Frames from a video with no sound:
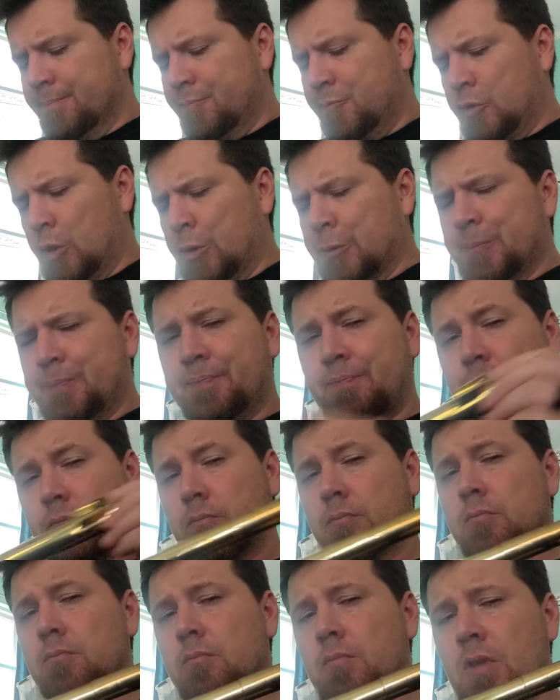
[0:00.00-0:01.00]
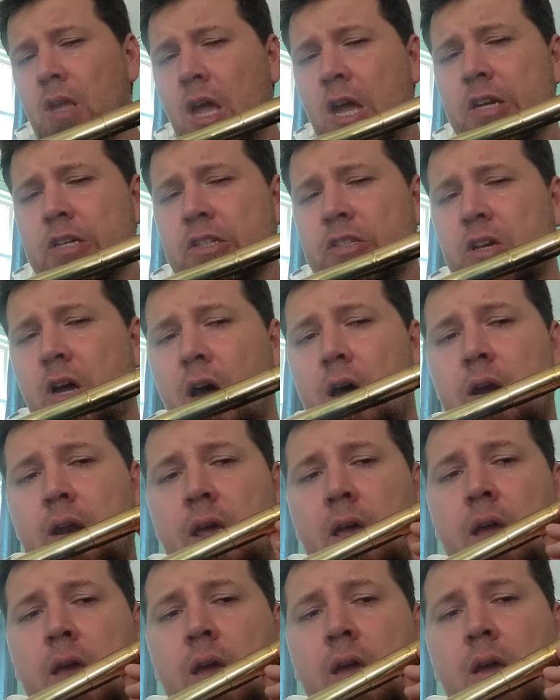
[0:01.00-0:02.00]
So I just got
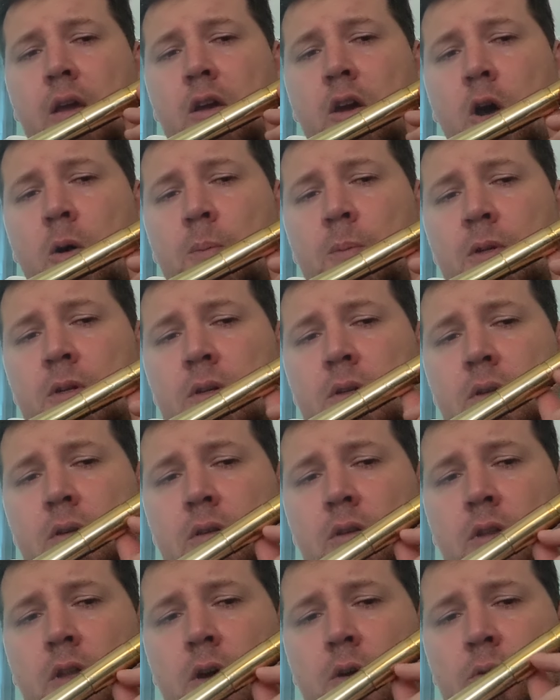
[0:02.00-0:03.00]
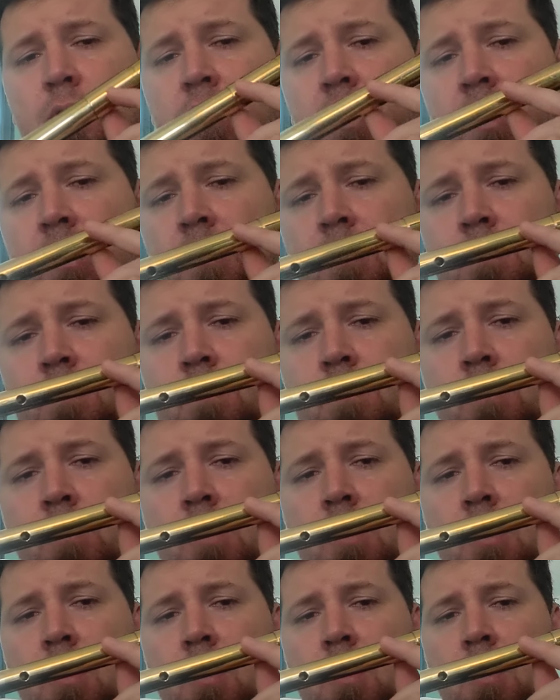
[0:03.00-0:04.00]
a Copeland Low D
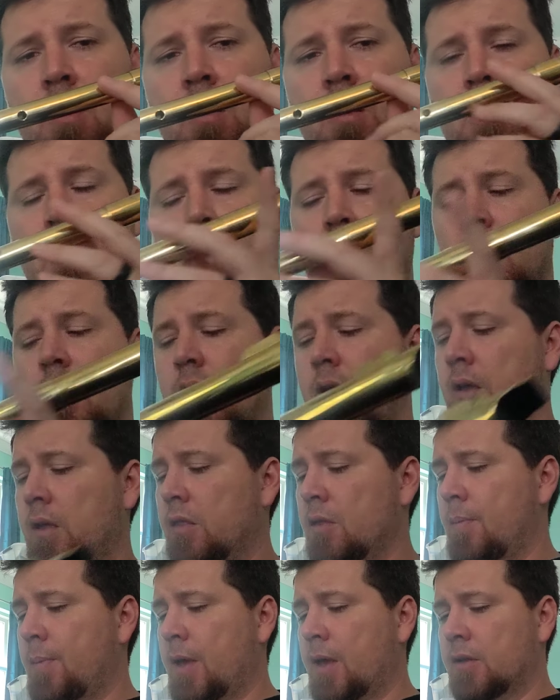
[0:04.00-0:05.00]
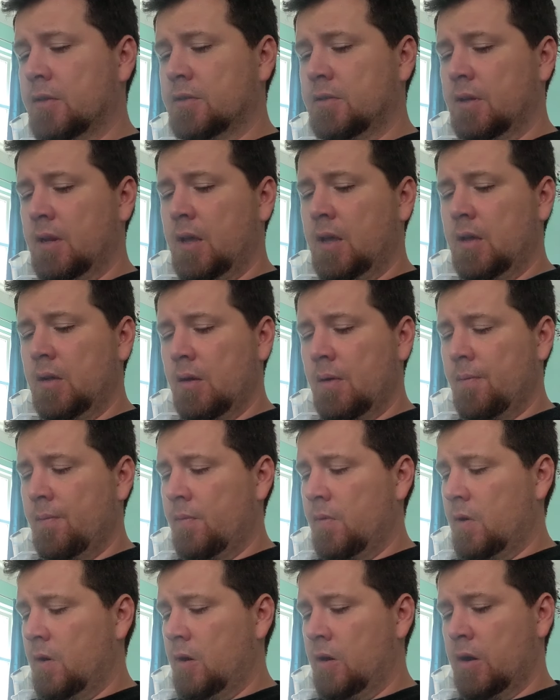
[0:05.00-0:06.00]
in the mail today.
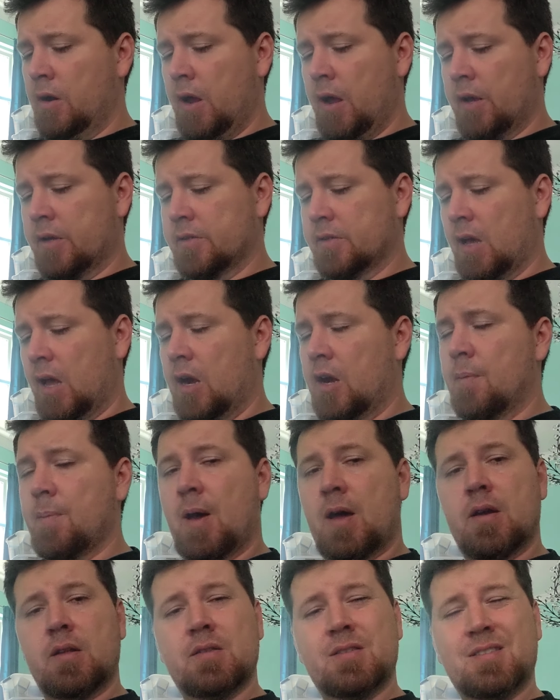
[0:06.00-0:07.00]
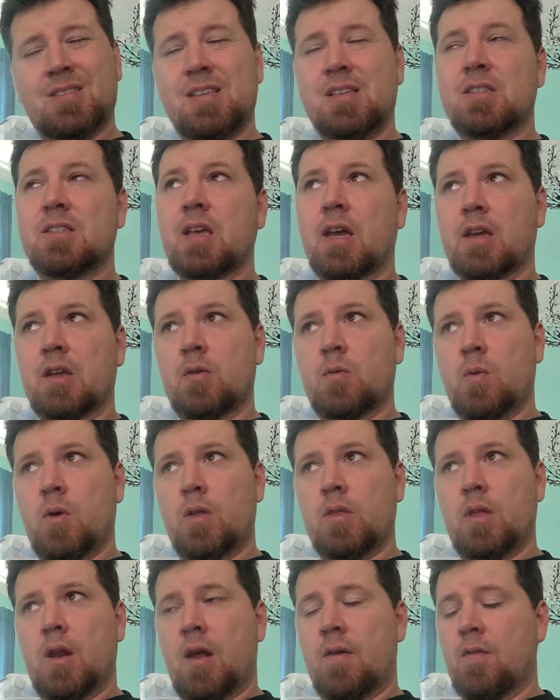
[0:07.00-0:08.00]
I'm very excited about it. It's the second
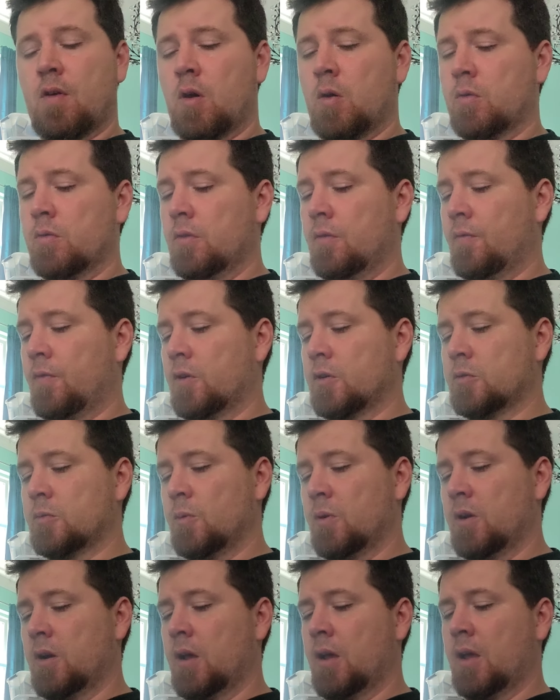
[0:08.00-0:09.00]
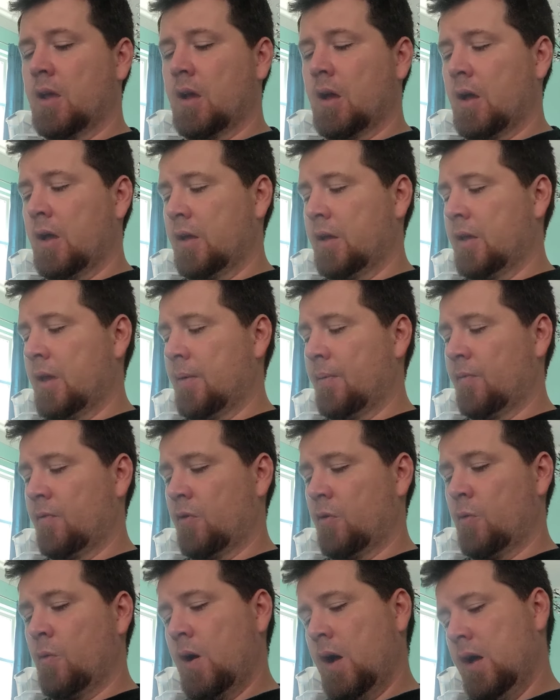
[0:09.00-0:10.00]
one that I've owned. The first one I kept
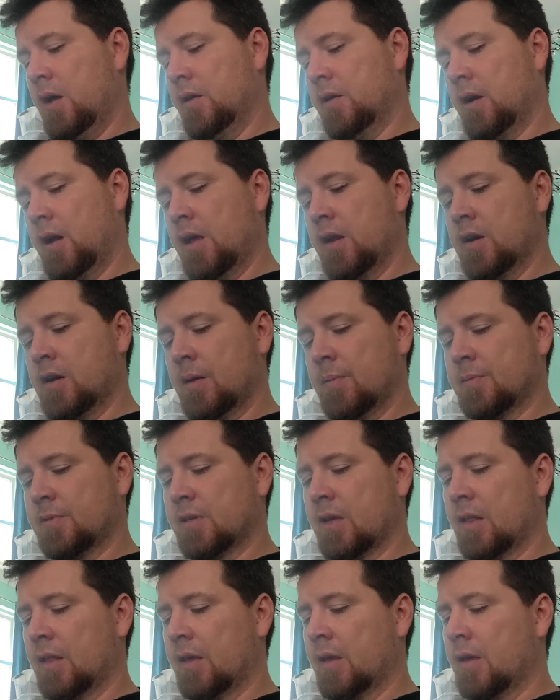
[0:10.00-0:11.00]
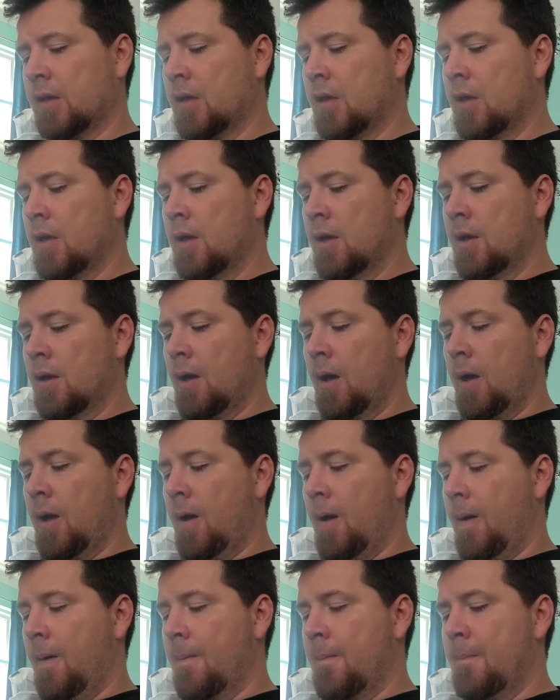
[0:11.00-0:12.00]
for a while and I ended up selling it.
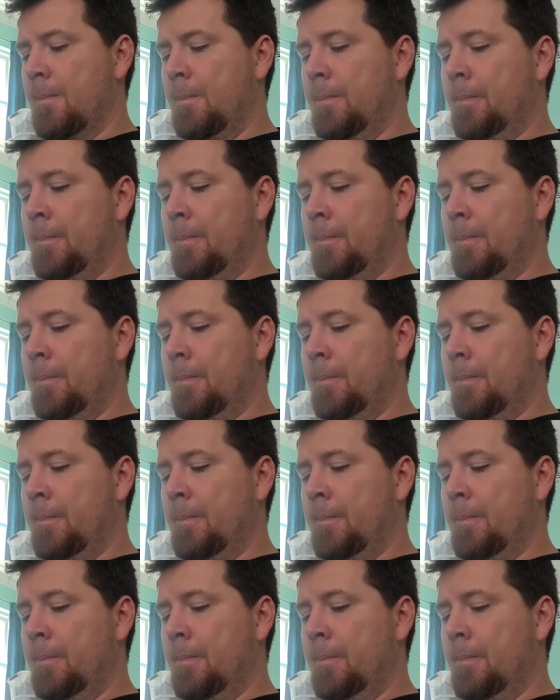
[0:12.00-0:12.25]
Um,